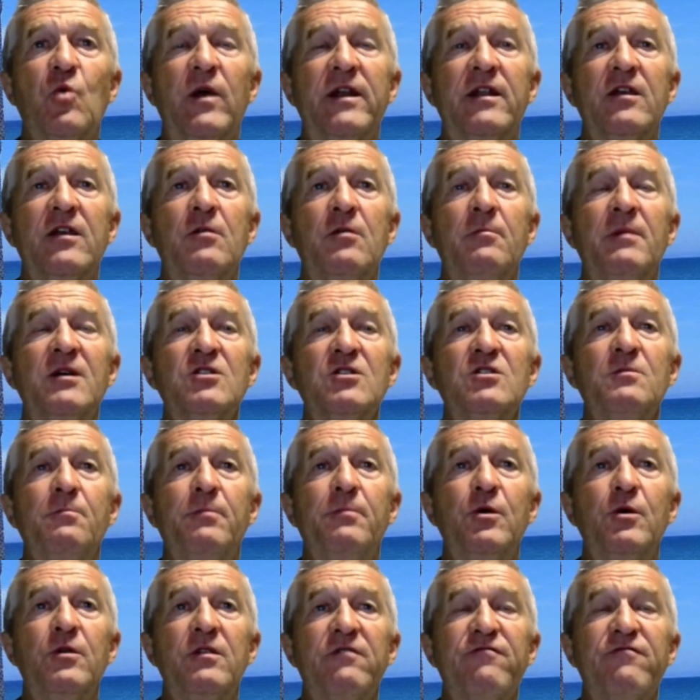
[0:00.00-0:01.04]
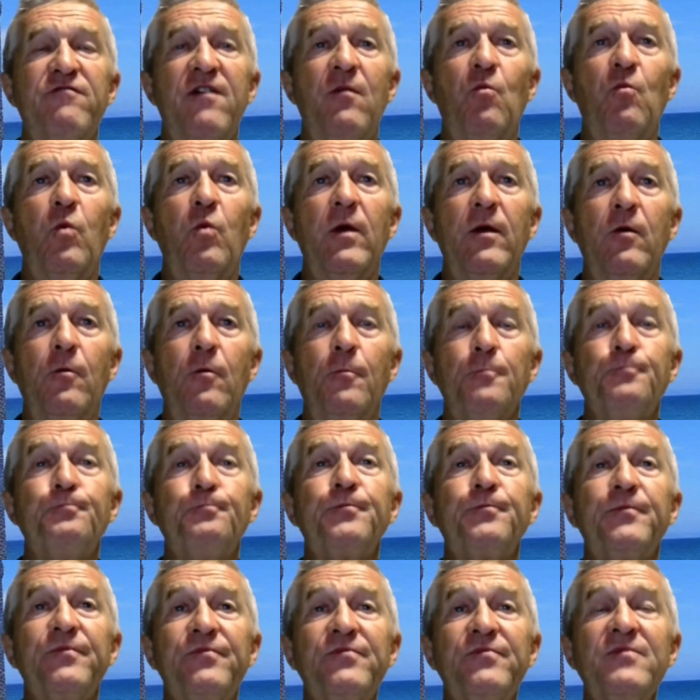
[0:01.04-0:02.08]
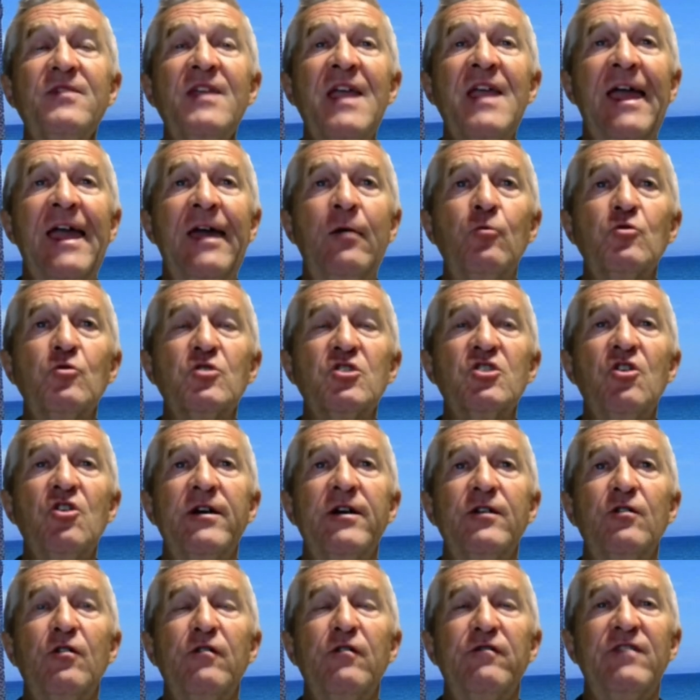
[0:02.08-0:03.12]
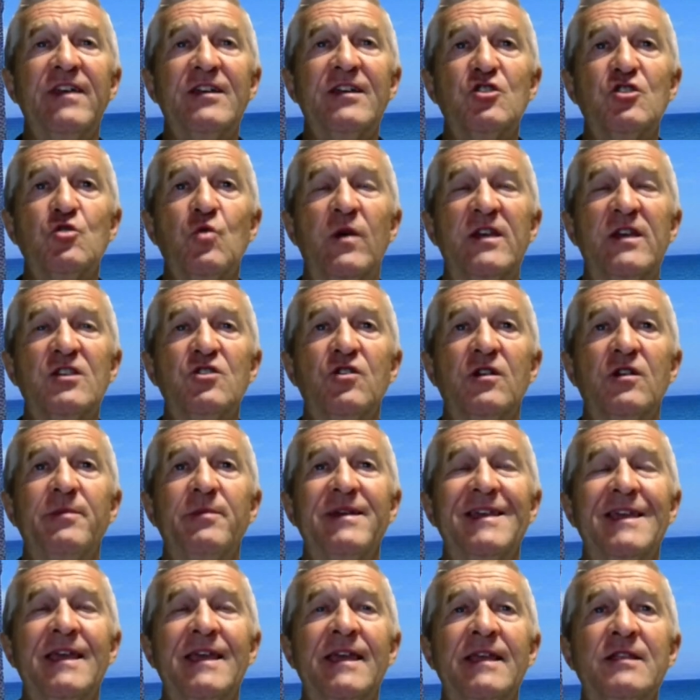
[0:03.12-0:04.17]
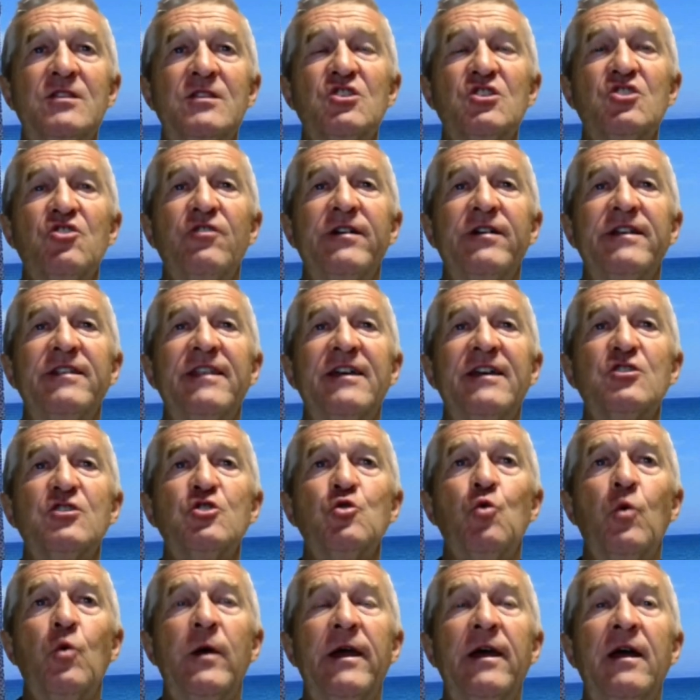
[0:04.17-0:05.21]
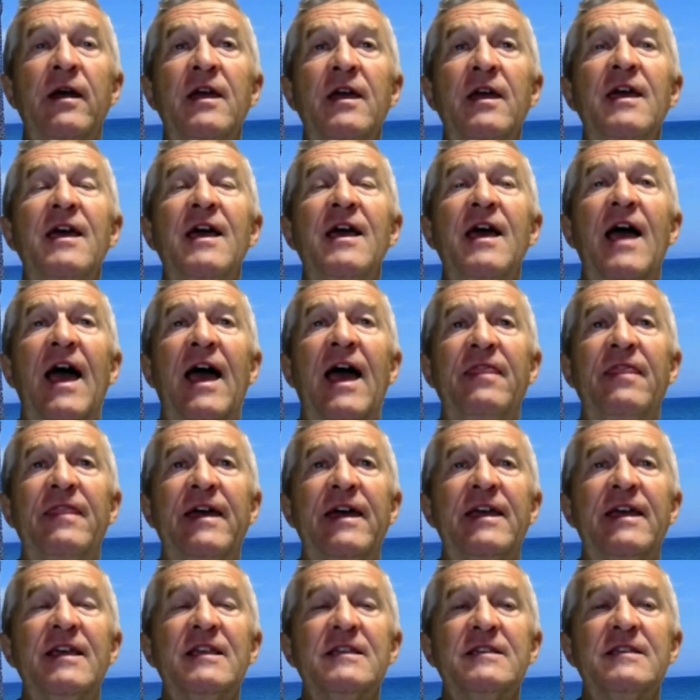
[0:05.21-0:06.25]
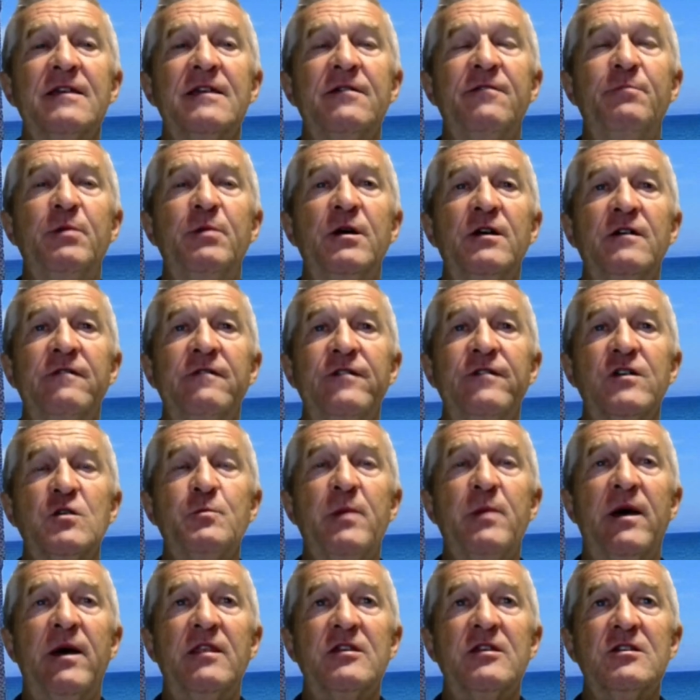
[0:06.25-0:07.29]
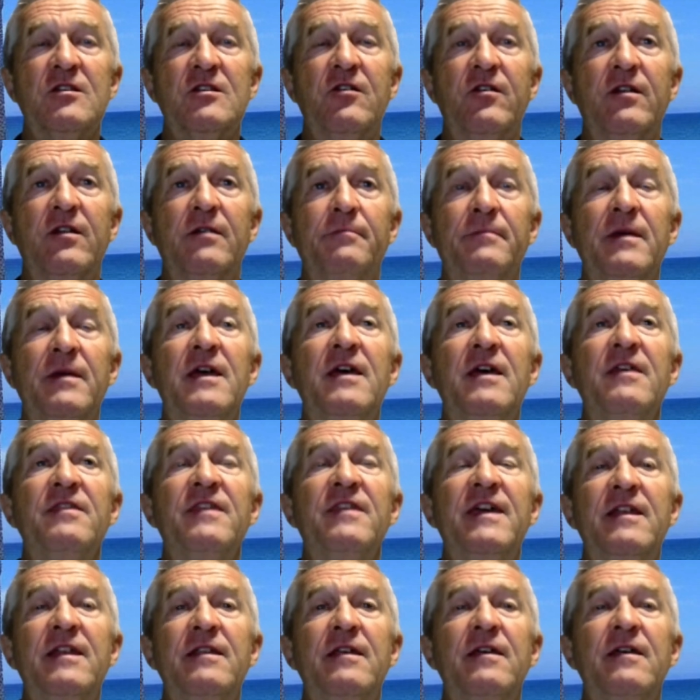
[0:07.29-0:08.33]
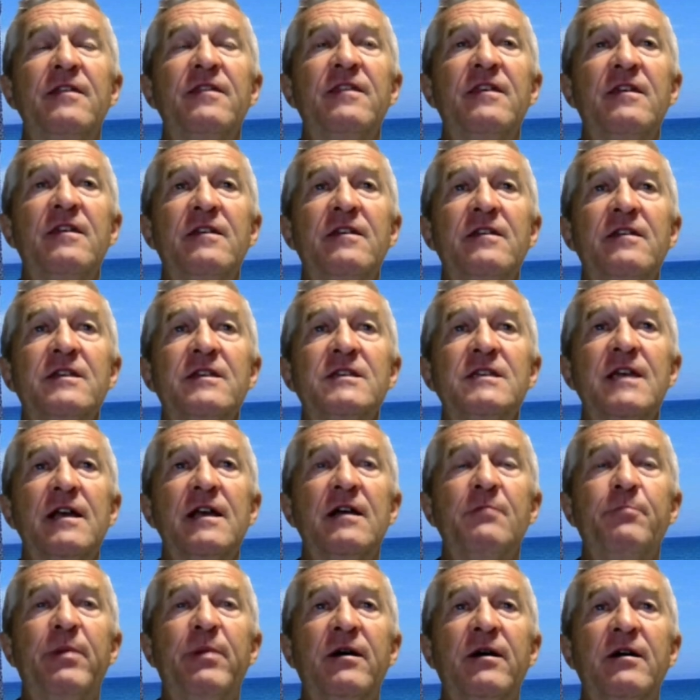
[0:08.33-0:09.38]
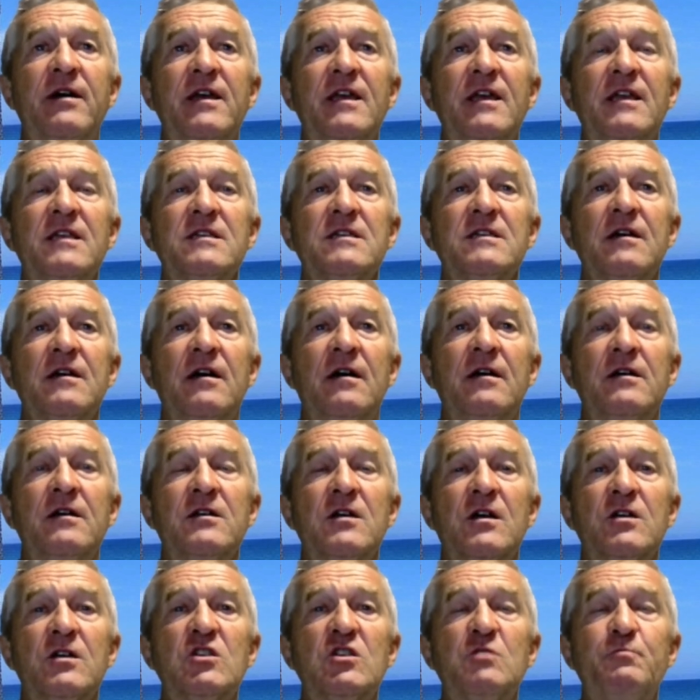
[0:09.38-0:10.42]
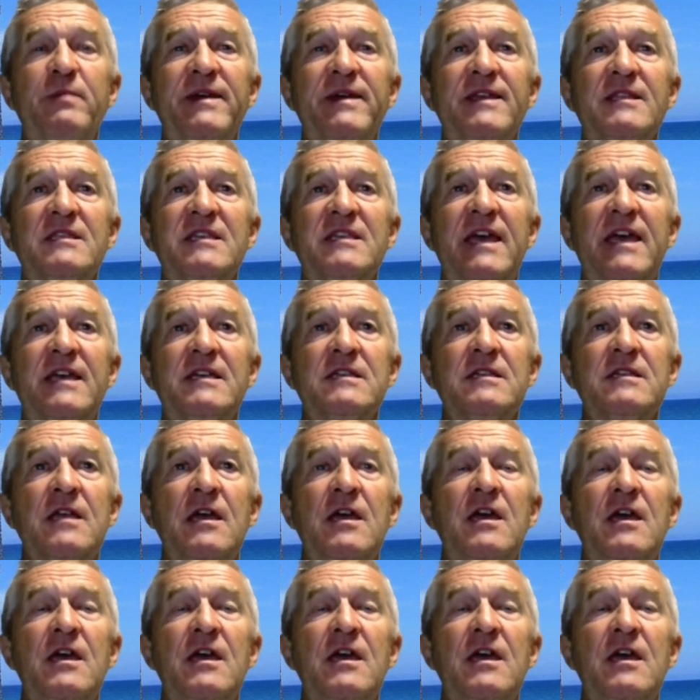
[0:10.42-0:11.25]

Now, you mustn't put the front wheel outside of that square. It's got to be inside that square, and that is the first part of the slalom. Then the second part is a speed test.